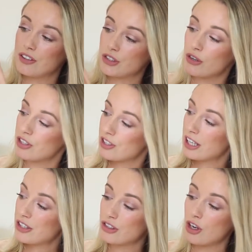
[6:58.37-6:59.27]
It's got this
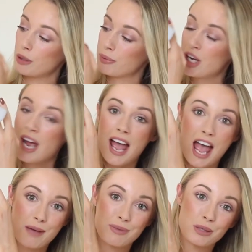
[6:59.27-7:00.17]
like scalloped
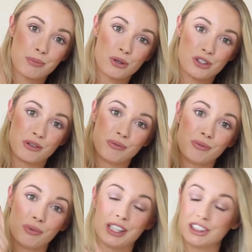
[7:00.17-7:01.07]
hem at the
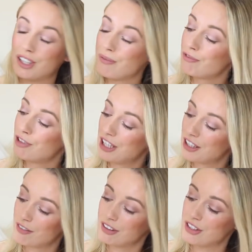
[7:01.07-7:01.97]
bottom, which I'm really
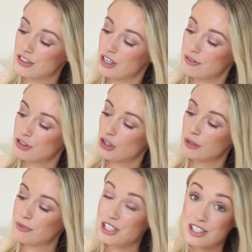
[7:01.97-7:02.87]
loving this kind of
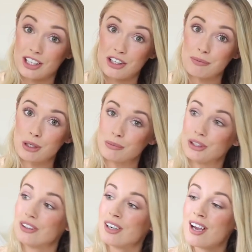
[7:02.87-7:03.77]
scallop detail at the
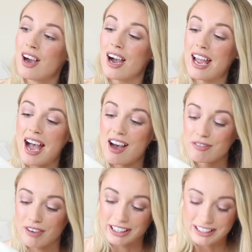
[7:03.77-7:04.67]
moment. I
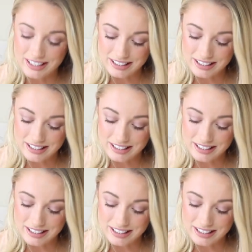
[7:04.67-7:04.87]
have, I can